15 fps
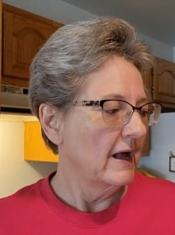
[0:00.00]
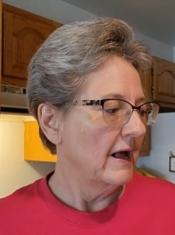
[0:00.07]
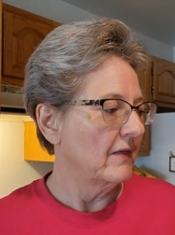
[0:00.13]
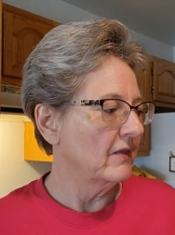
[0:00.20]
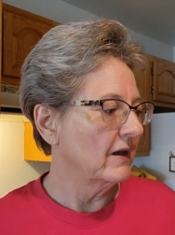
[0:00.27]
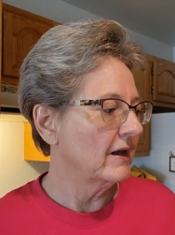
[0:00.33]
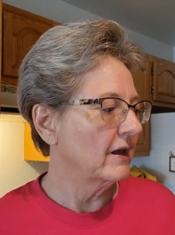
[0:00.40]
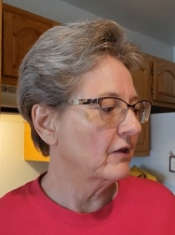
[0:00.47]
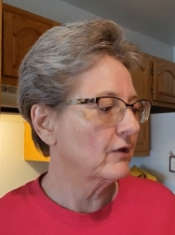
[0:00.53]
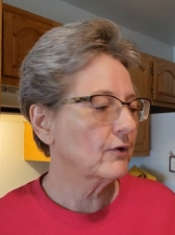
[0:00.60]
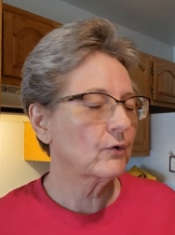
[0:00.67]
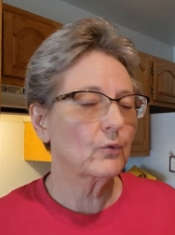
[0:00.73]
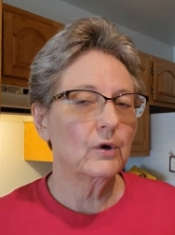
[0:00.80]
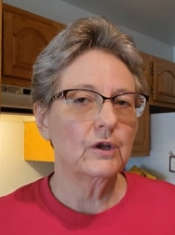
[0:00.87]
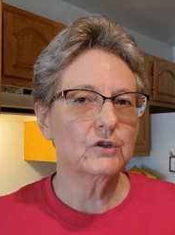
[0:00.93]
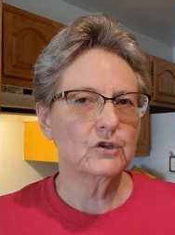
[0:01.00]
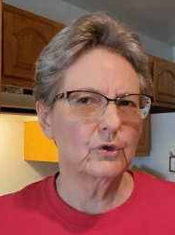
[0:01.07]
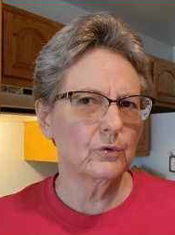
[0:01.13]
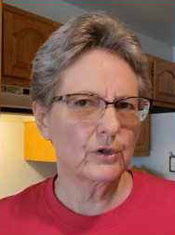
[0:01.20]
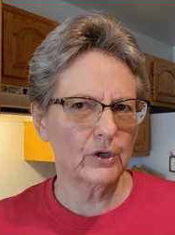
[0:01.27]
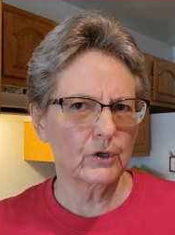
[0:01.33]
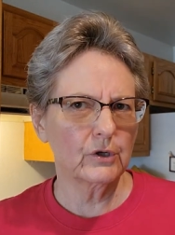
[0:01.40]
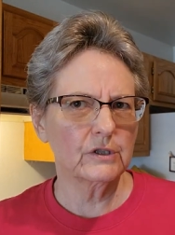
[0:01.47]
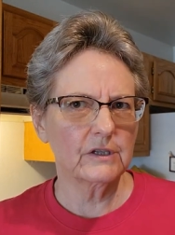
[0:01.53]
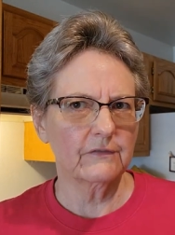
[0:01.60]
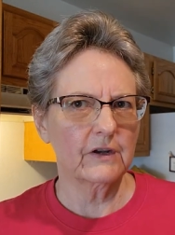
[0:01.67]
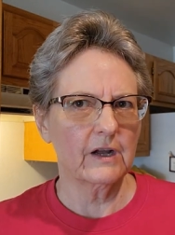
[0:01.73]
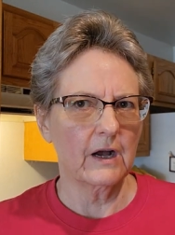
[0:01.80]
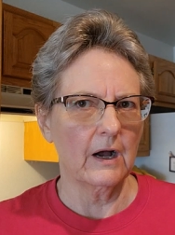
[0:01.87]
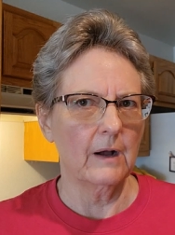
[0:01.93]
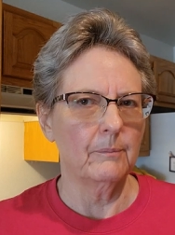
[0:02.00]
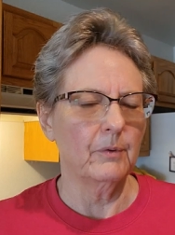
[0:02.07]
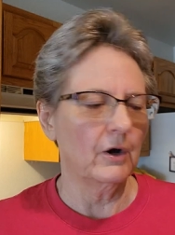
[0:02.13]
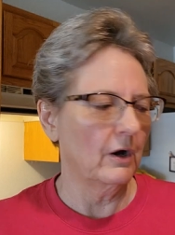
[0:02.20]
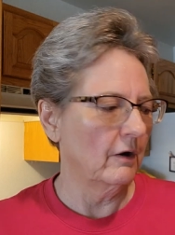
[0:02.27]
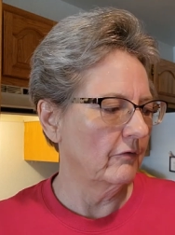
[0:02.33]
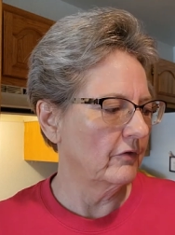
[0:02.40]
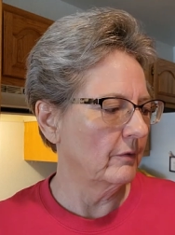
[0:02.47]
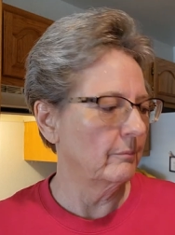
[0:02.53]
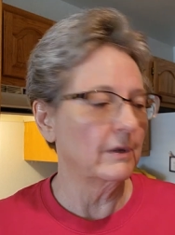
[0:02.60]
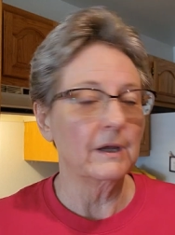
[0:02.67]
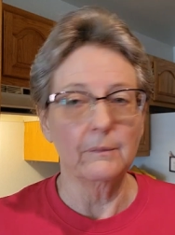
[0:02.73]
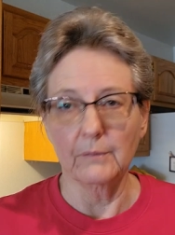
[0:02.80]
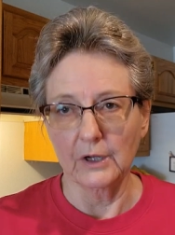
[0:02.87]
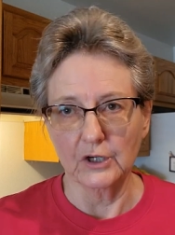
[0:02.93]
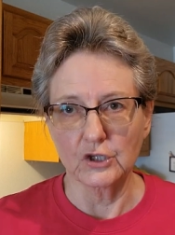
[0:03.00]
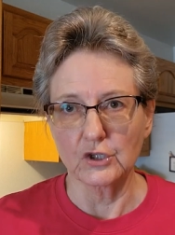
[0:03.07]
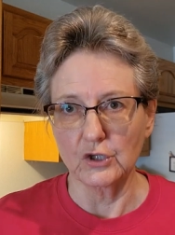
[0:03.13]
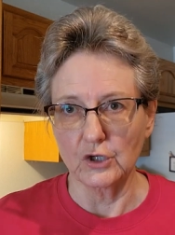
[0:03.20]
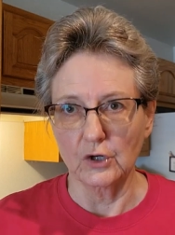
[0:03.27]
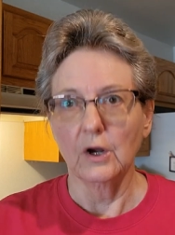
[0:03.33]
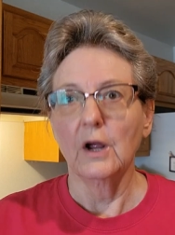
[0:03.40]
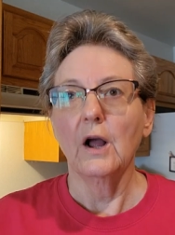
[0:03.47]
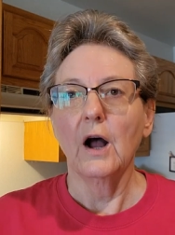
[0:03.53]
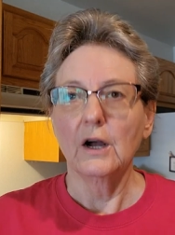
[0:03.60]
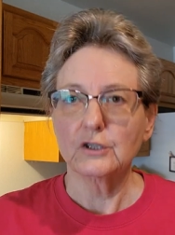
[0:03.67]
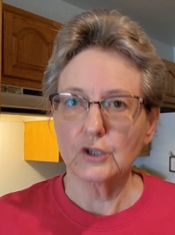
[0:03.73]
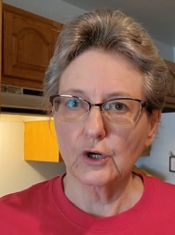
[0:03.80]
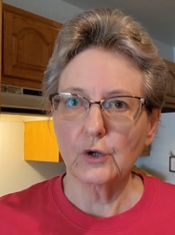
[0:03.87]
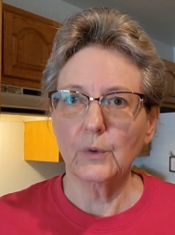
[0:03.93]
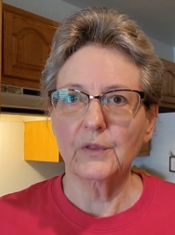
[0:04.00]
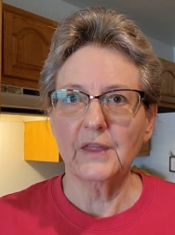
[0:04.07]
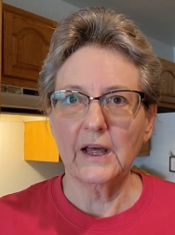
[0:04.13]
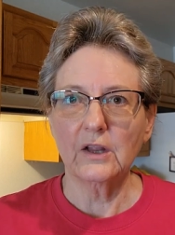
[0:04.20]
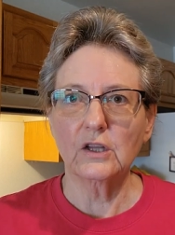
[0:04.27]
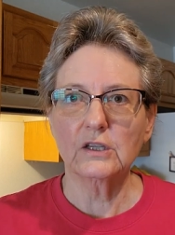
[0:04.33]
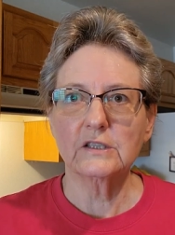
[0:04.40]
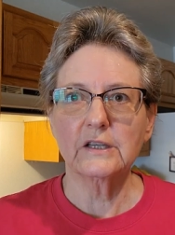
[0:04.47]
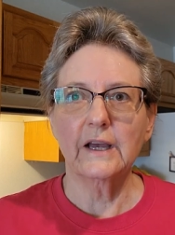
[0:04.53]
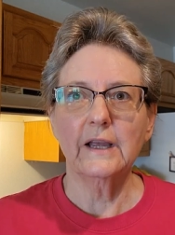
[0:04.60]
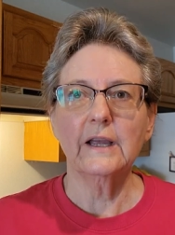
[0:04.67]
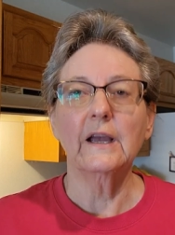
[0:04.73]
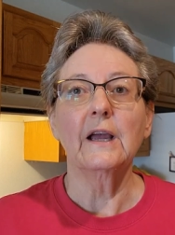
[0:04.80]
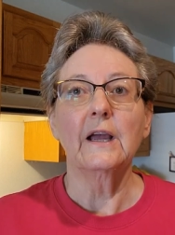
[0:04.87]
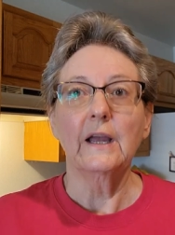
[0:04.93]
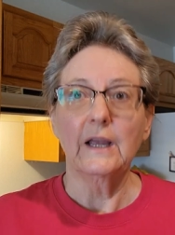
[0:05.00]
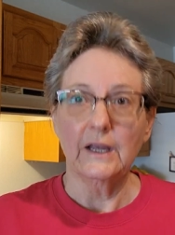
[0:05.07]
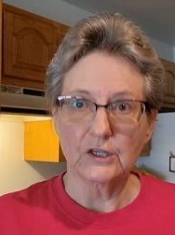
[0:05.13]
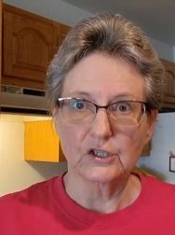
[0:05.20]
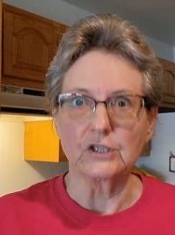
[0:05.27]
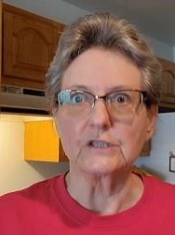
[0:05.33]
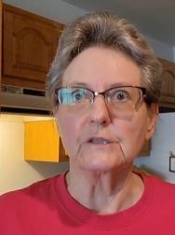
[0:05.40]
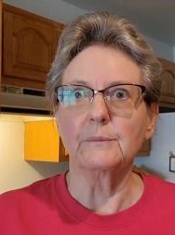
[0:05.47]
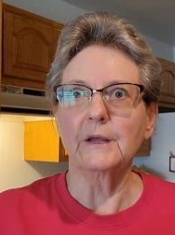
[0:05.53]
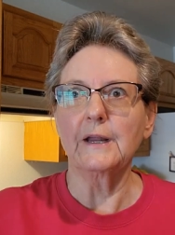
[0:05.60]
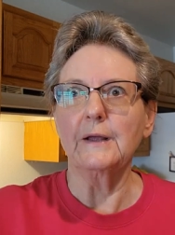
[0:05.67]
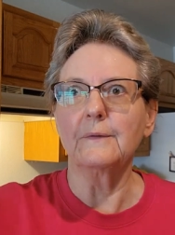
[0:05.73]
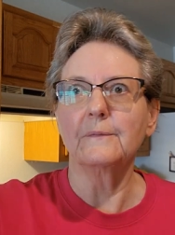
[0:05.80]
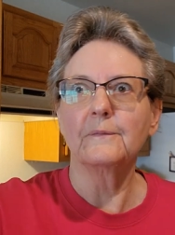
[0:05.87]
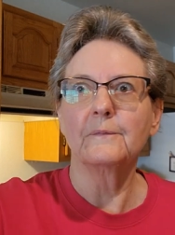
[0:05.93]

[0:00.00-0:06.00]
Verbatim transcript: and they get three two-thirds of a cup of the meat mixture I'll show you what that looks like in just a minute.